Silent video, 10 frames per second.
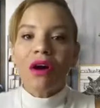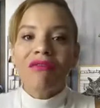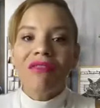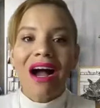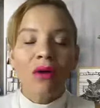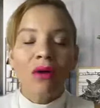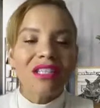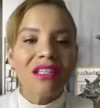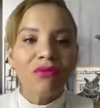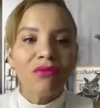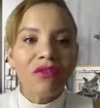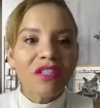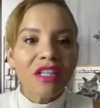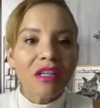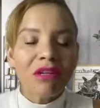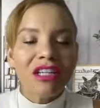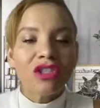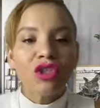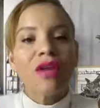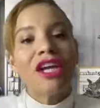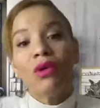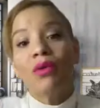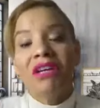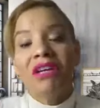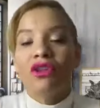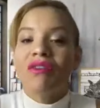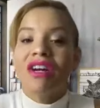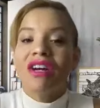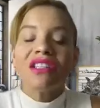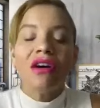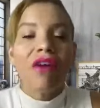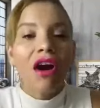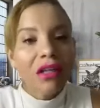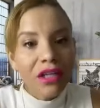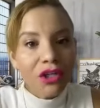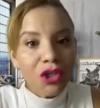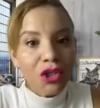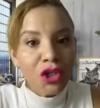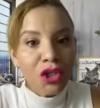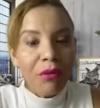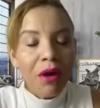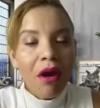carve out 10 to 15 minutes so that you can meet the rest of our leadership?"